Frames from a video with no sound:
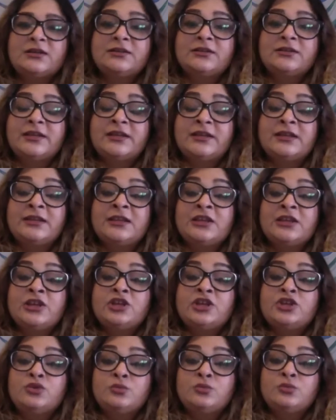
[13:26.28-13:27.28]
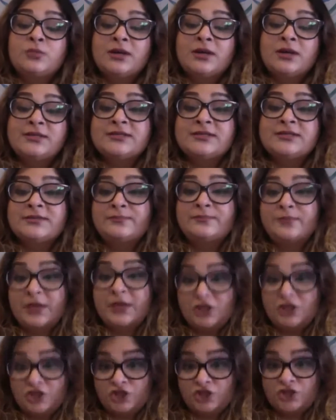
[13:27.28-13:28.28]
then you must
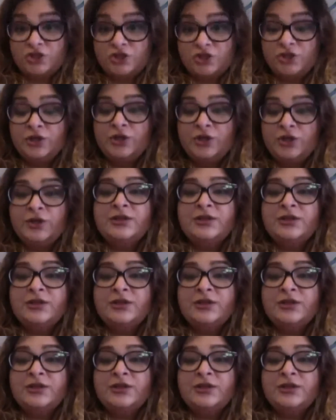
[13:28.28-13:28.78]
mention